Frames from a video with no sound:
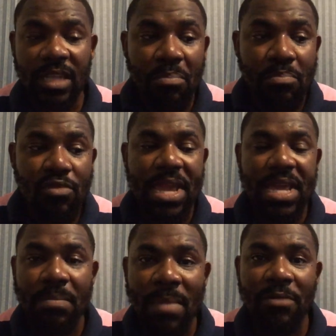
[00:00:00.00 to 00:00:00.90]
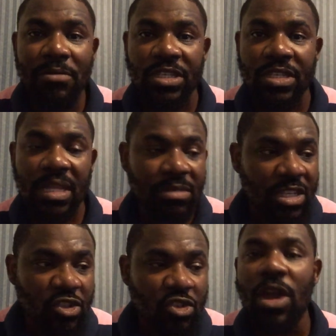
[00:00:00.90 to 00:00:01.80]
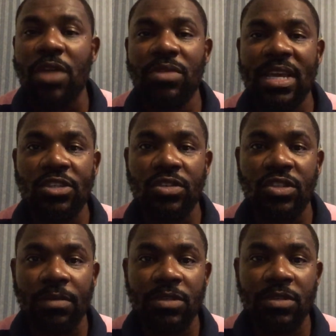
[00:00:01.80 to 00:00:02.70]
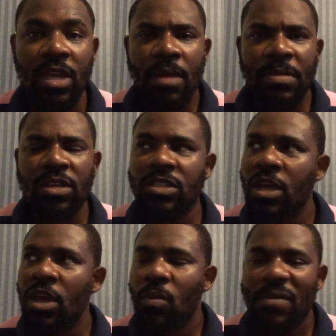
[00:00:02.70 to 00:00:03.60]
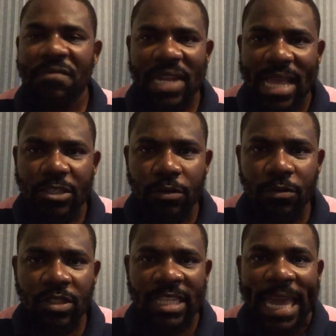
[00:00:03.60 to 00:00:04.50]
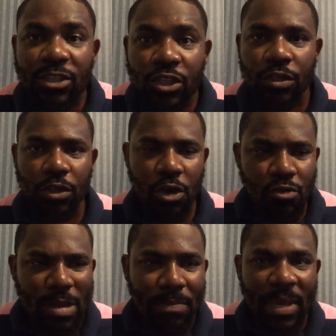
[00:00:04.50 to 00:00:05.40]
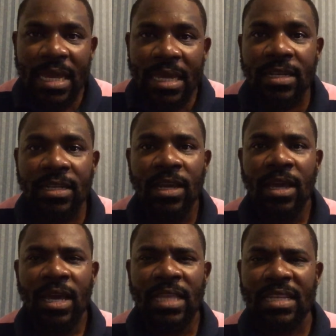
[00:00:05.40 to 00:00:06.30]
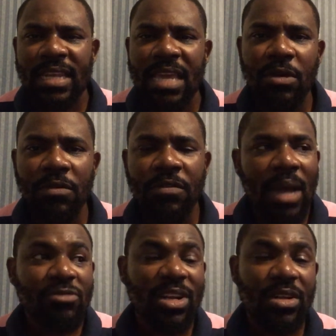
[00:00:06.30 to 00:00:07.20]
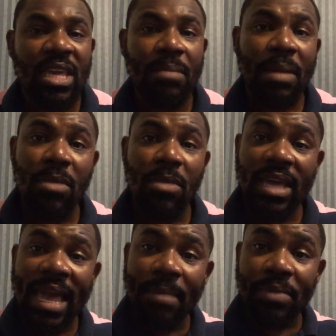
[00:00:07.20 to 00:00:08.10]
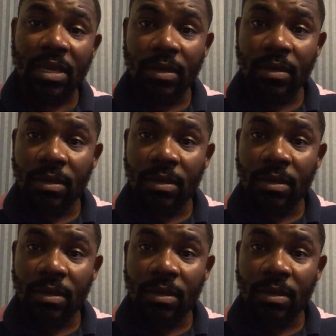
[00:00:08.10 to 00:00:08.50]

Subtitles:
They break marriages, they destroy relationships because when financial tension creep in the name of I'm trying to keep my mother happy,